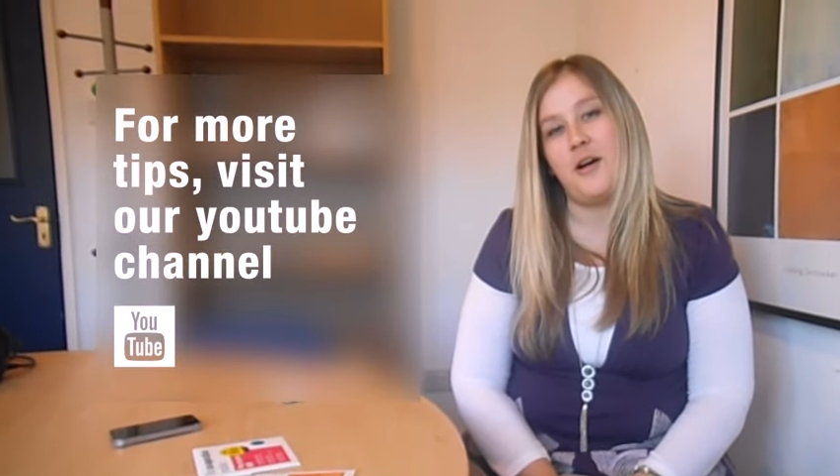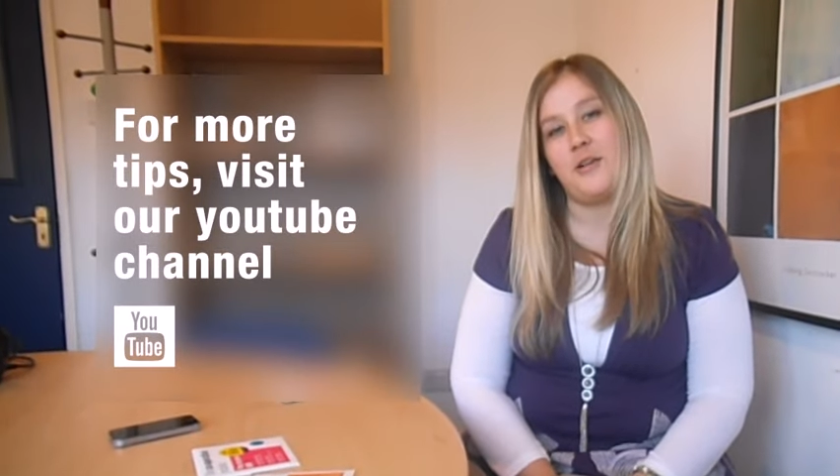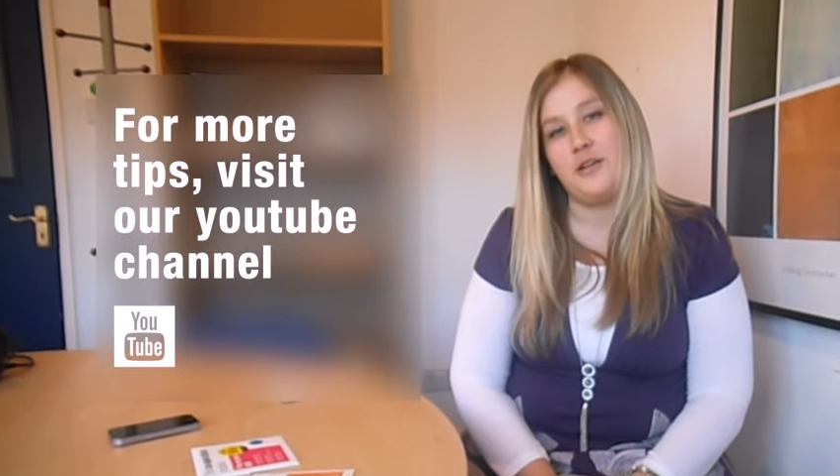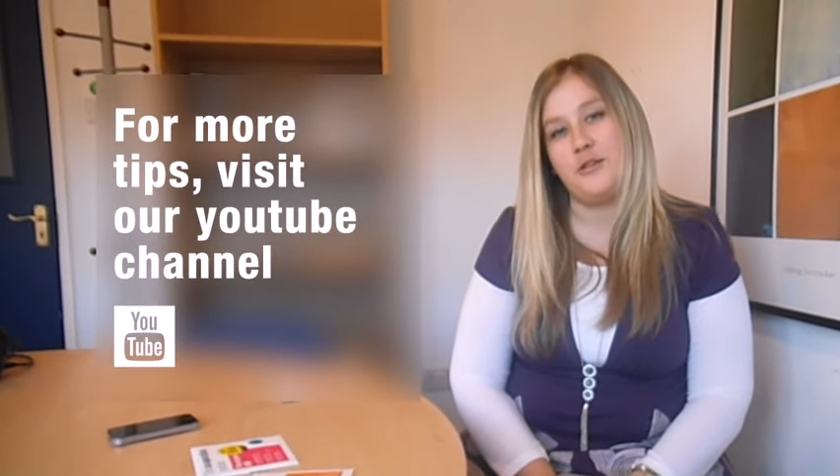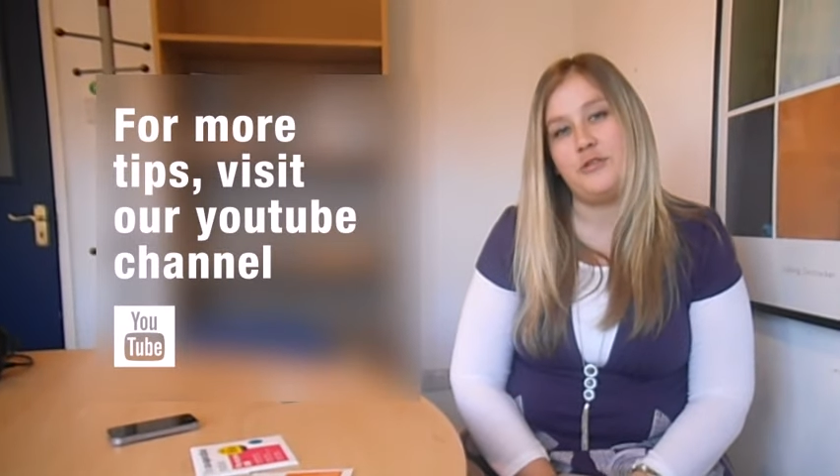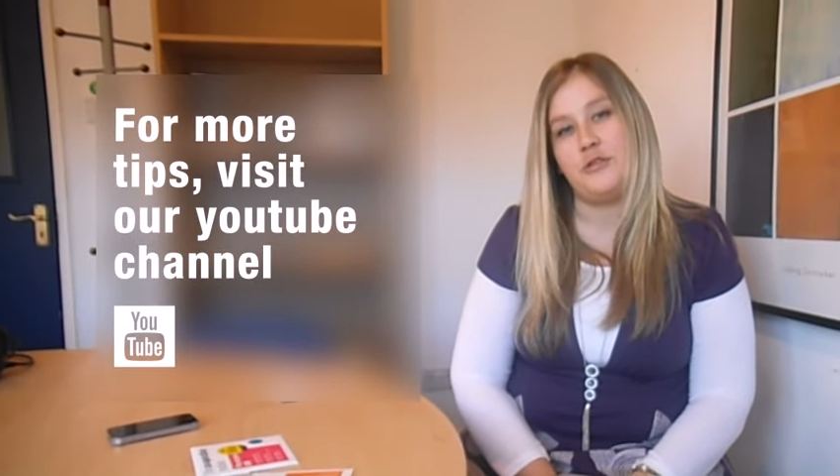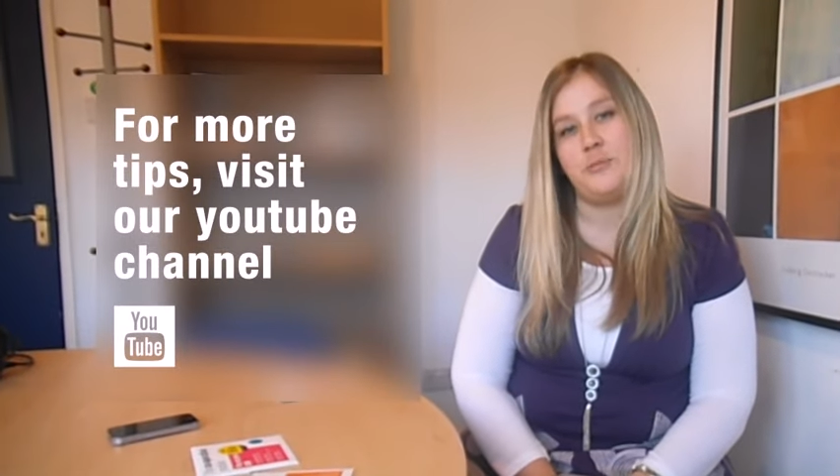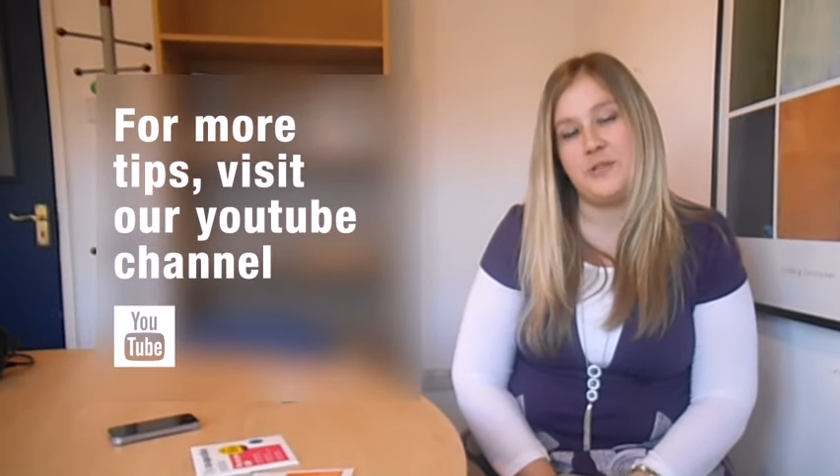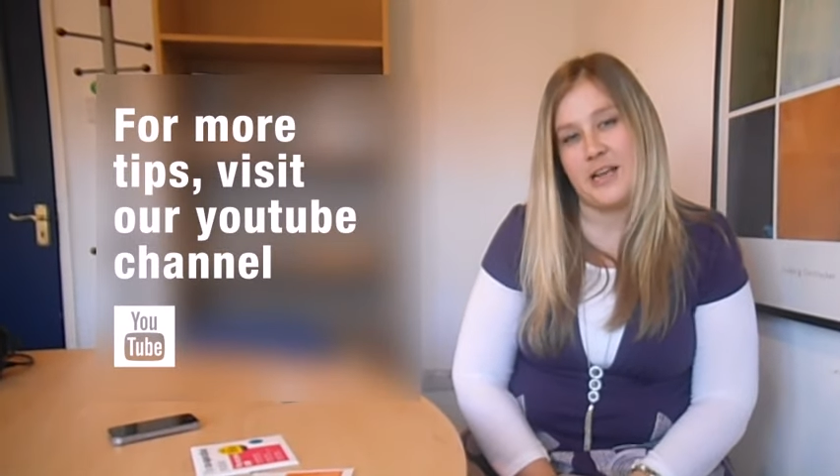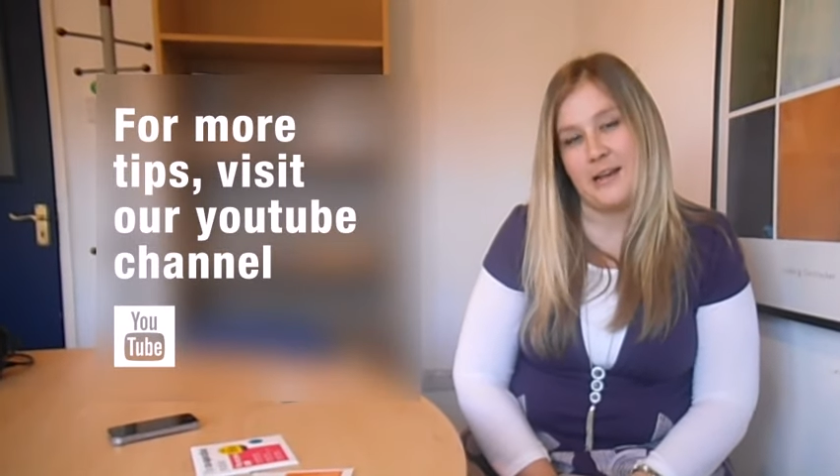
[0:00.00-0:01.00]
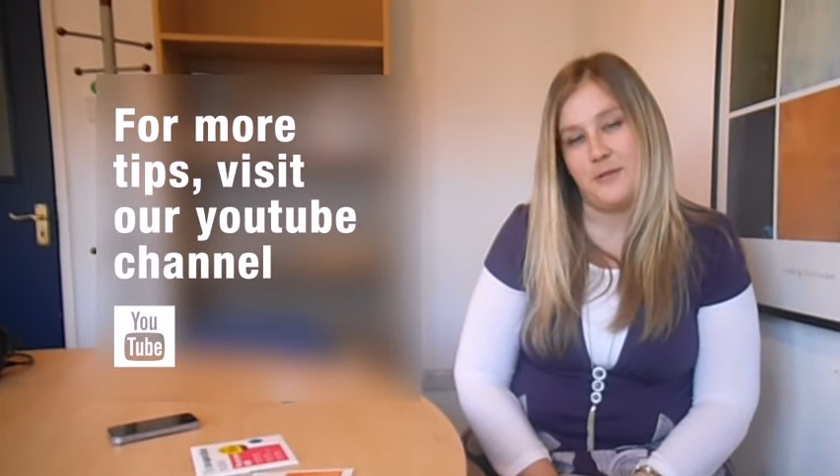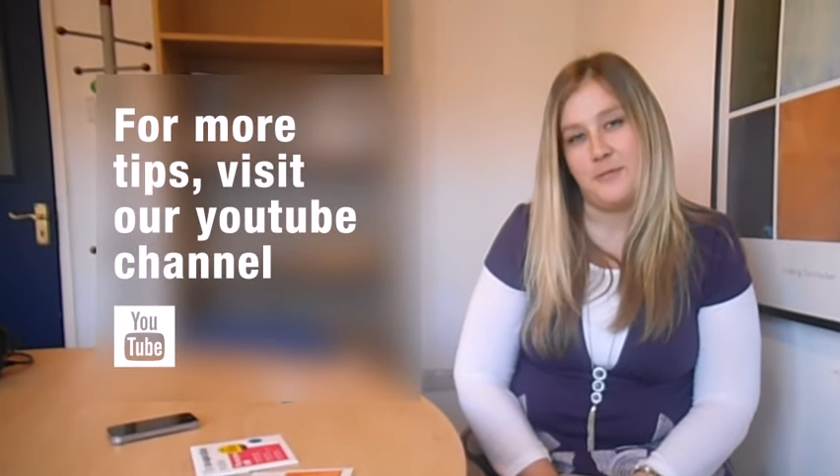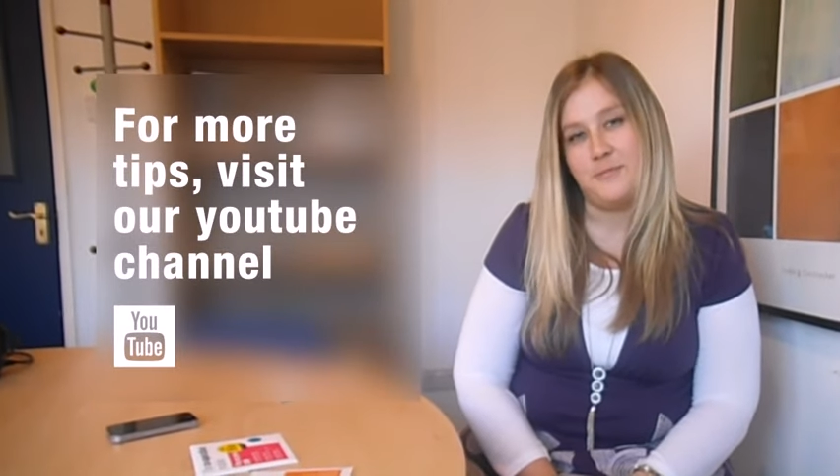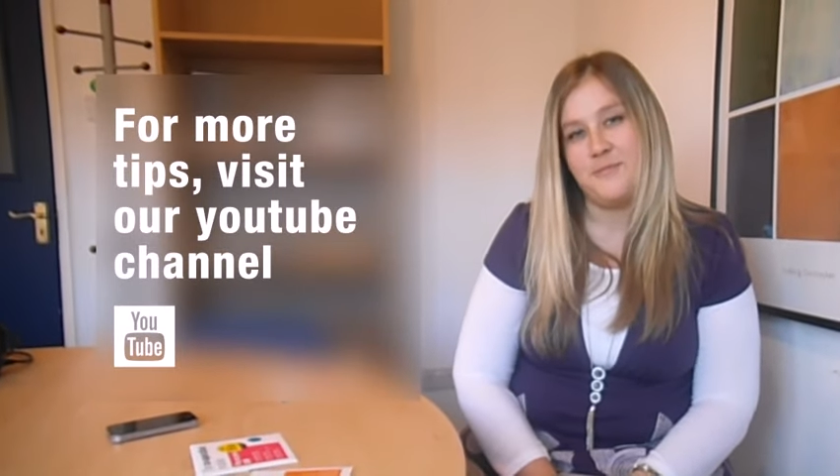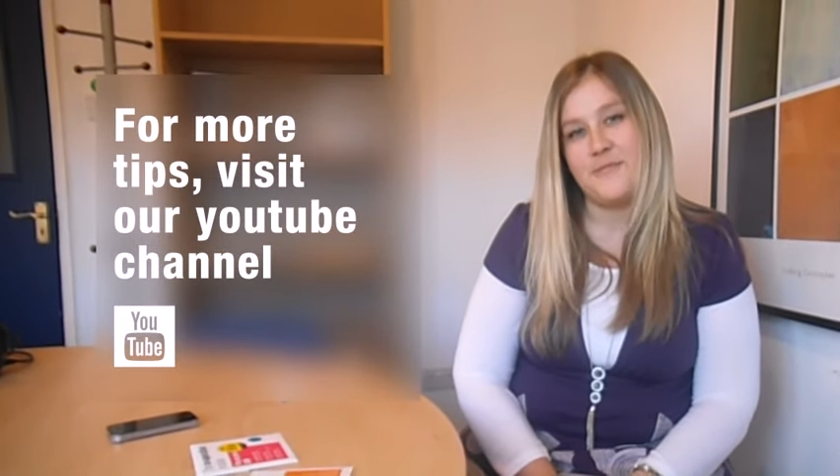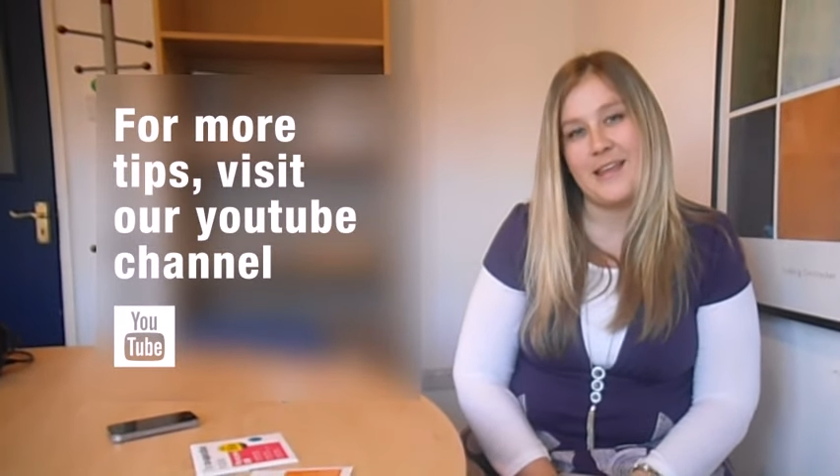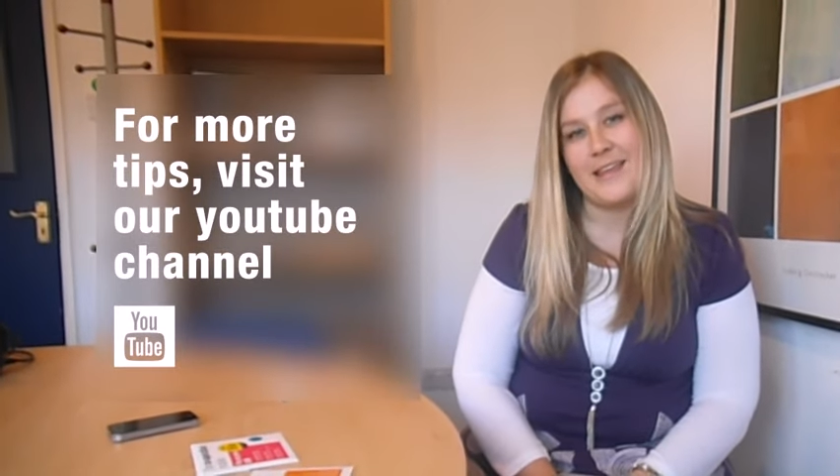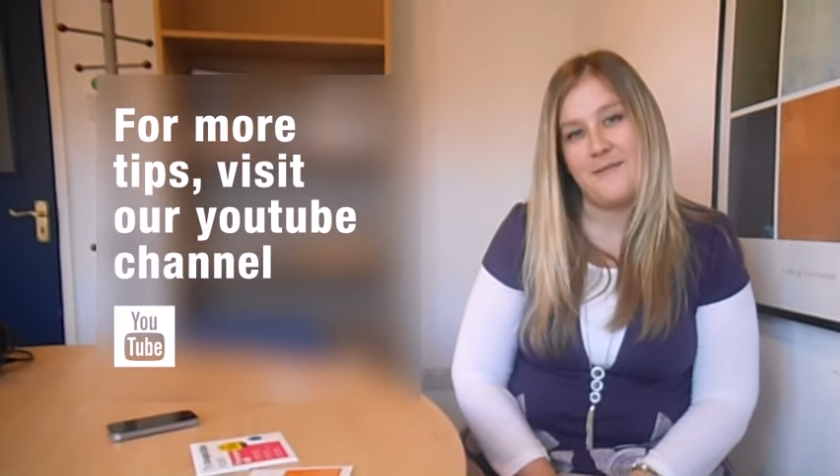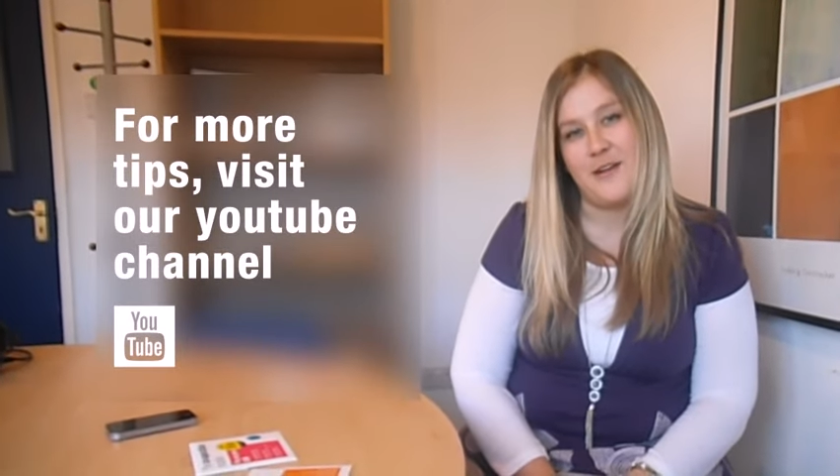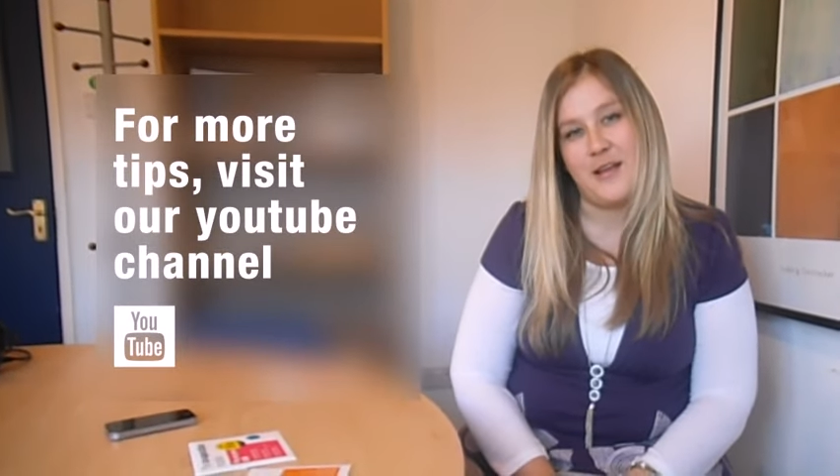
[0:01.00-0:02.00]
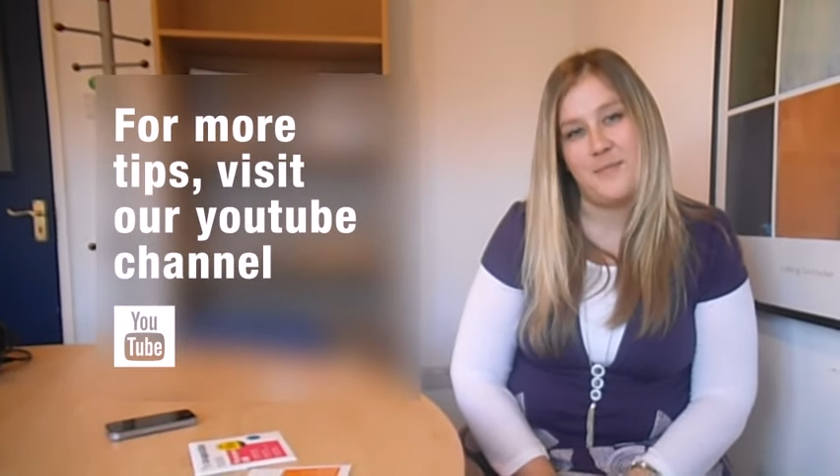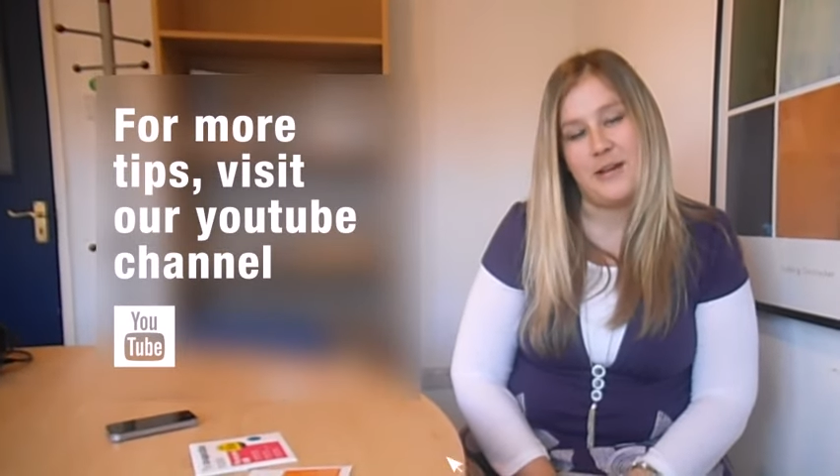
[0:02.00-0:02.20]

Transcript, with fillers: our YouTube channel. Thank you very